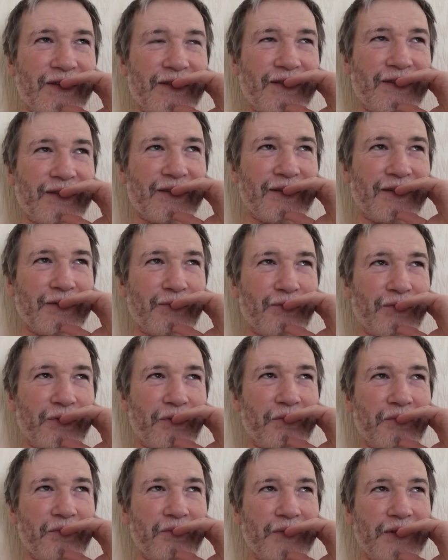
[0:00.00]
I think it
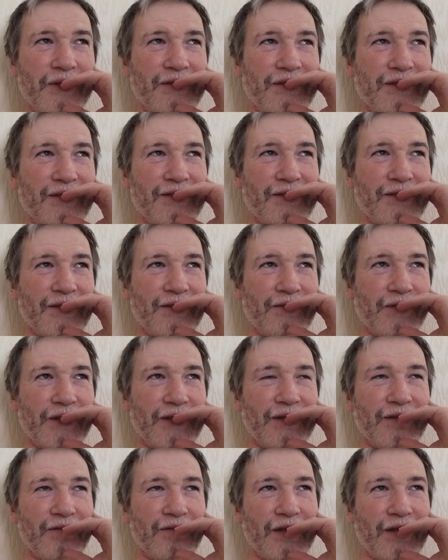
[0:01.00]
probably doesn't have
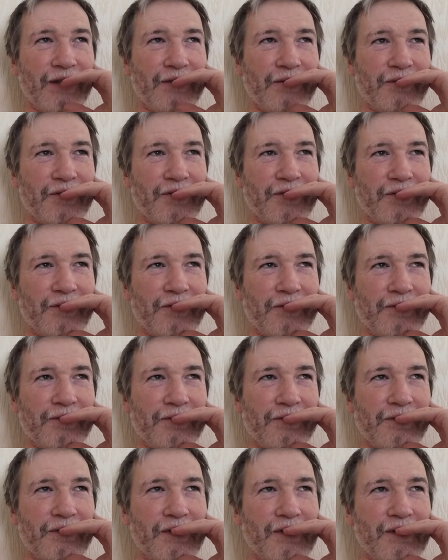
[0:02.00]
any value at
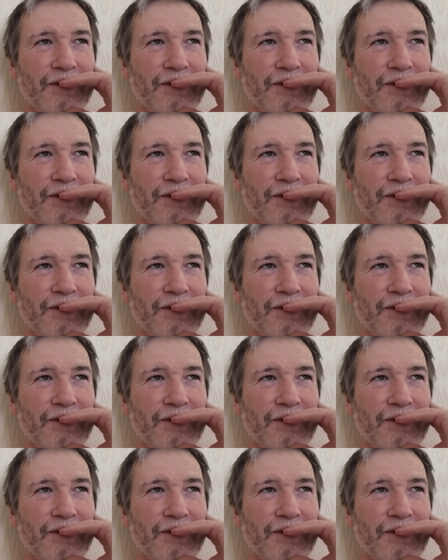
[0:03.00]
all.